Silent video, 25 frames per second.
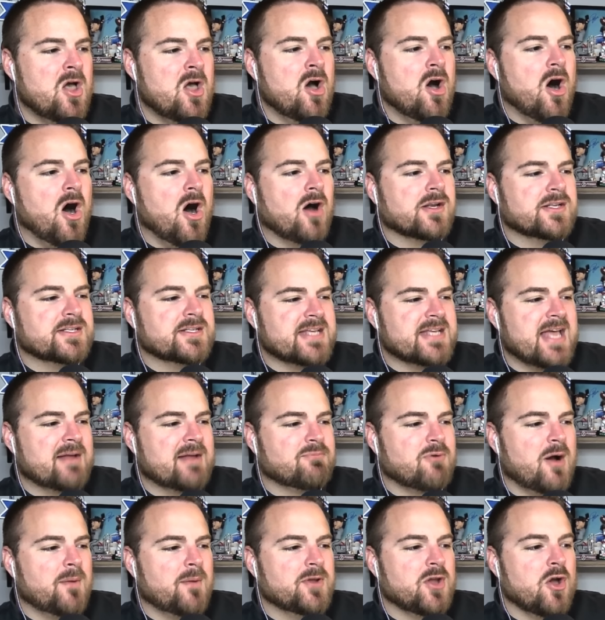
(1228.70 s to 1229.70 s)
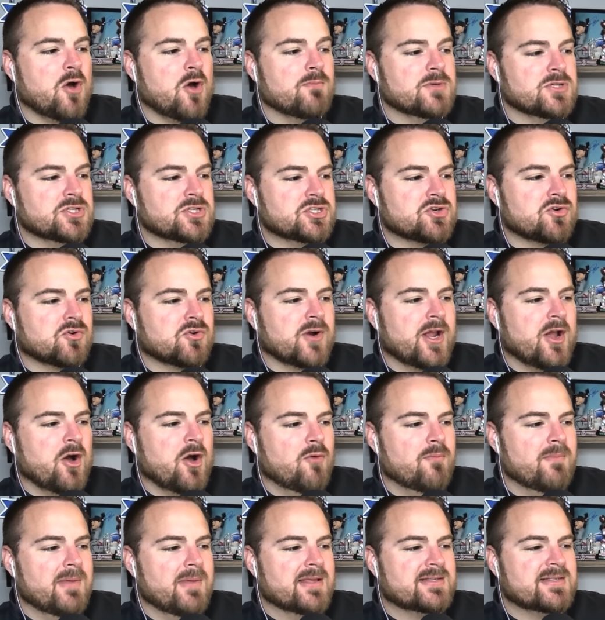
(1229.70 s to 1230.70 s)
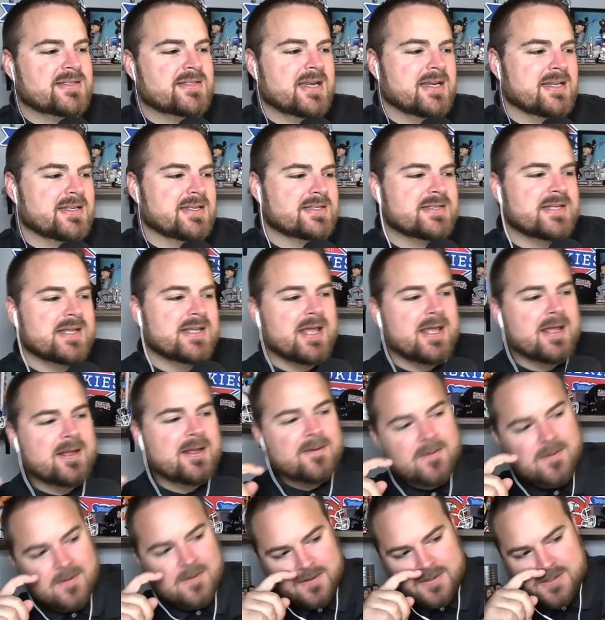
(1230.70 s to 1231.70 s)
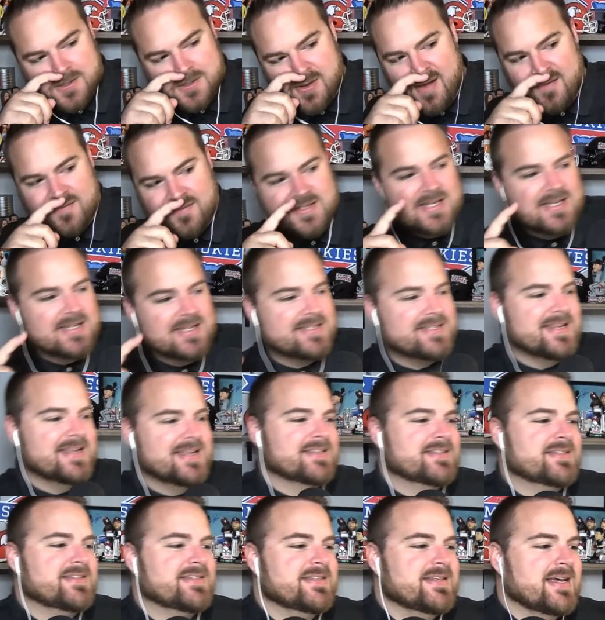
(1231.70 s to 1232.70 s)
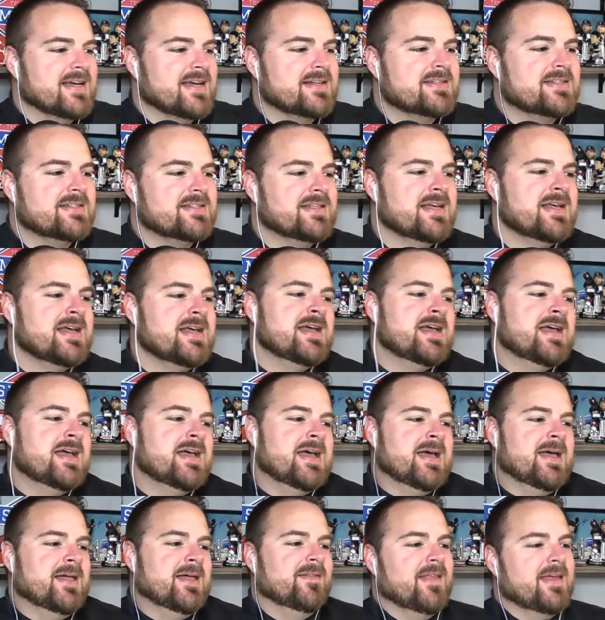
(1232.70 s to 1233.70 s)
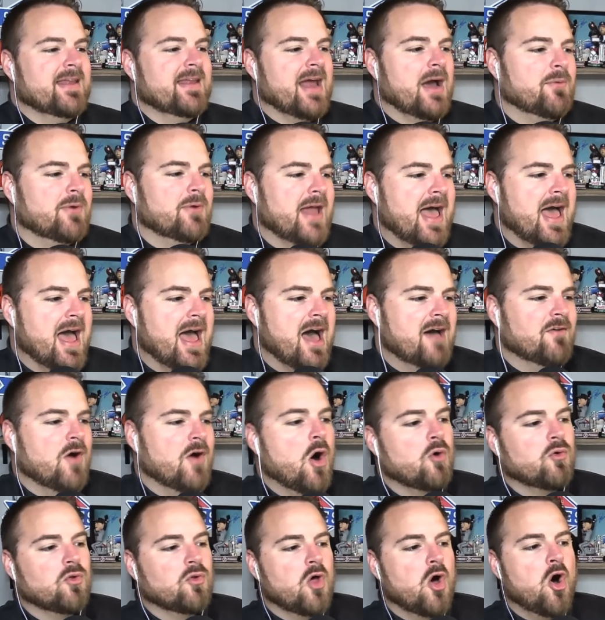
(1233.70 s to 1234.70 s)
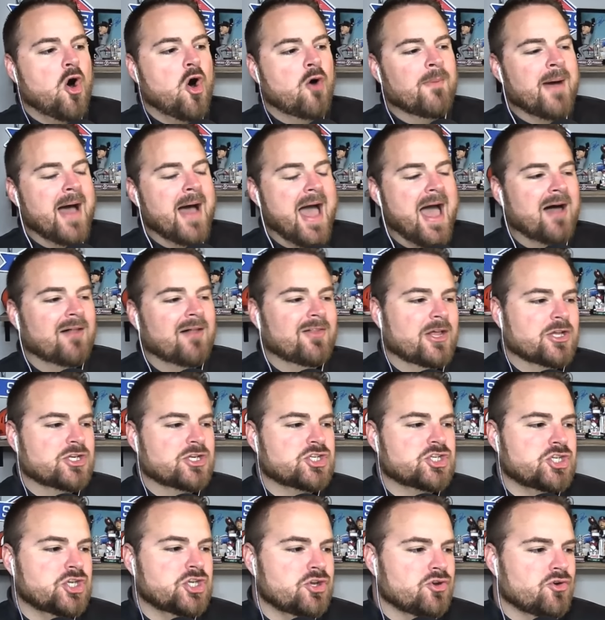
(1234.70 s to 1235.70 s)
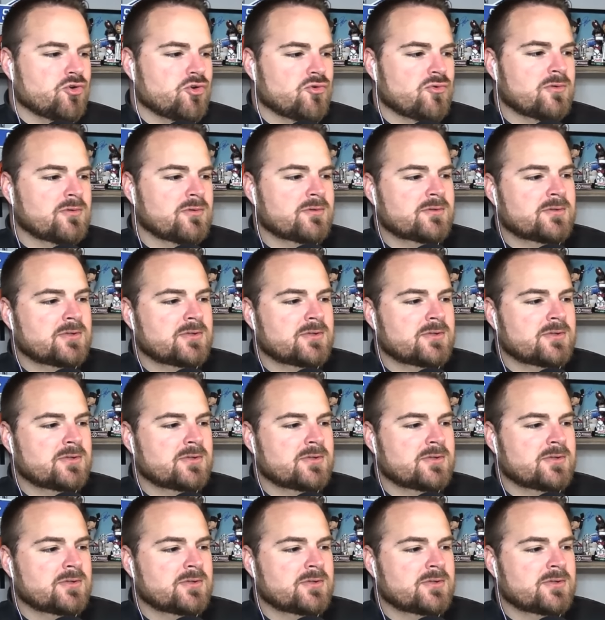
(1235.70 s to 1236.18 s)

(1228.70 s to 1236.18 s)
Honestly, I'd probably go Missouri, Ole Miss, Tennessee. So I have Tennessee at sixth. Then I would have Oklahoma, LSU.